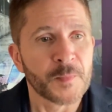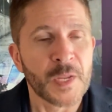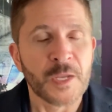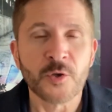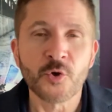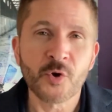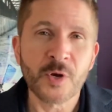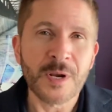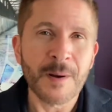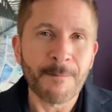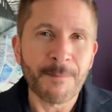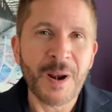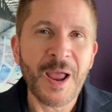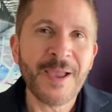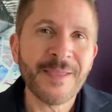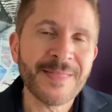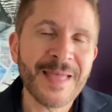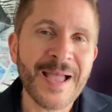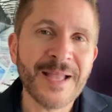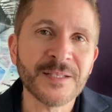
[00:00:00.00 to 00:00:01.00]
you can
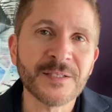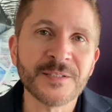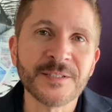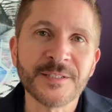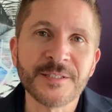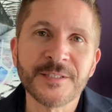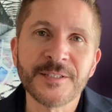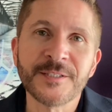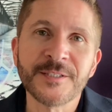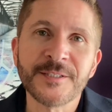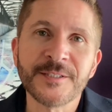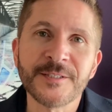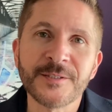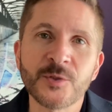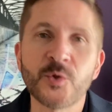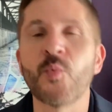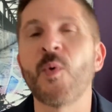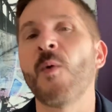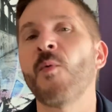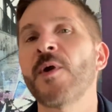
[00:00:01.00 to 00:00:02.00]
apply that
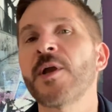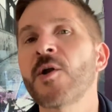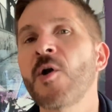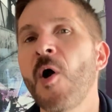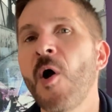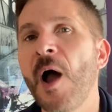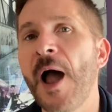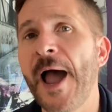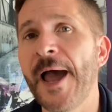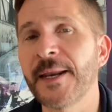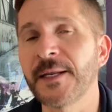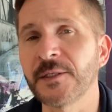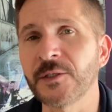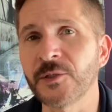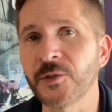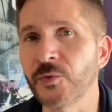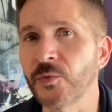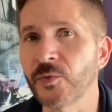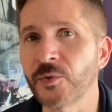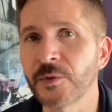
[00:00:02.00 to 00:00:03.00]
to what we call
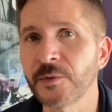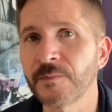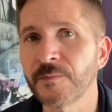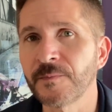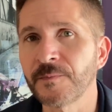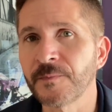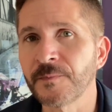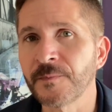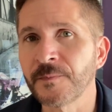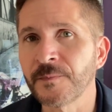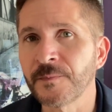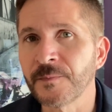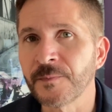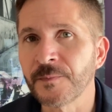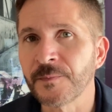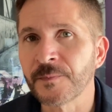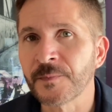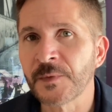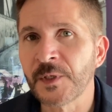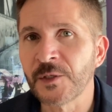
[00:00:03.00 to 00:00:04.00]
attitude.
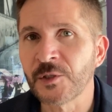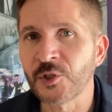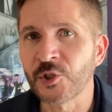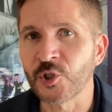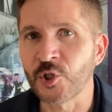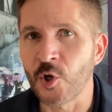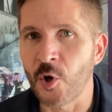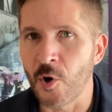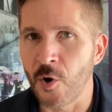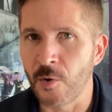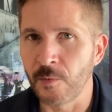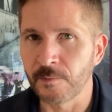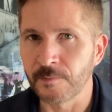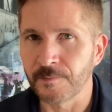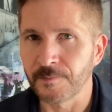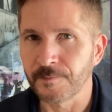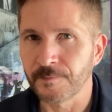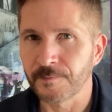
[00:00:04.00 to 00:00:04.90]
So